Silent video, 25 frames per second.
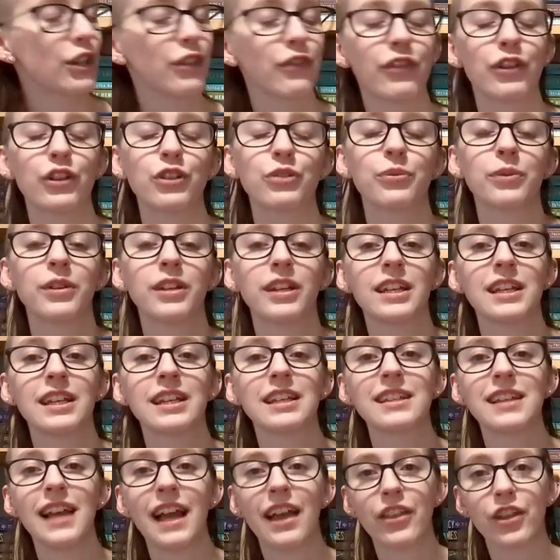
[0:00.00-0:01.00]
the first one
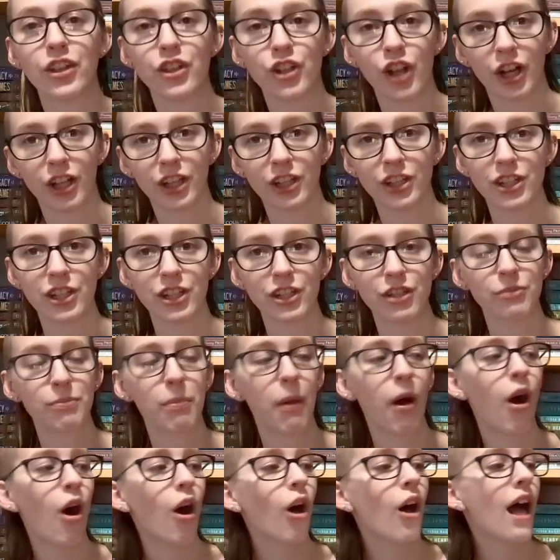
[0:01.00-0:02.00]
is And the Chocolatier's
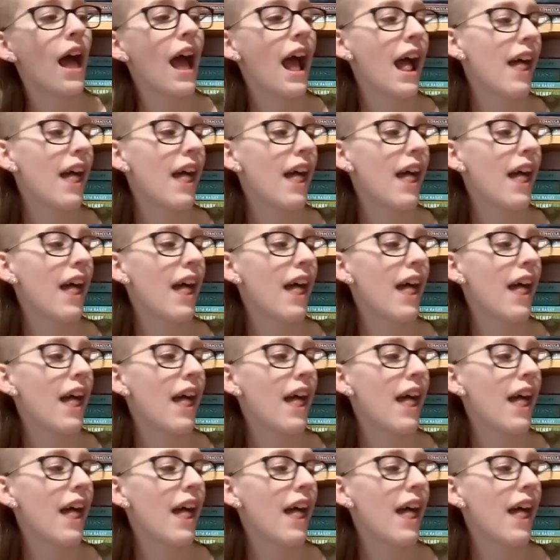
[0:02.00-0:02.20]
Ball.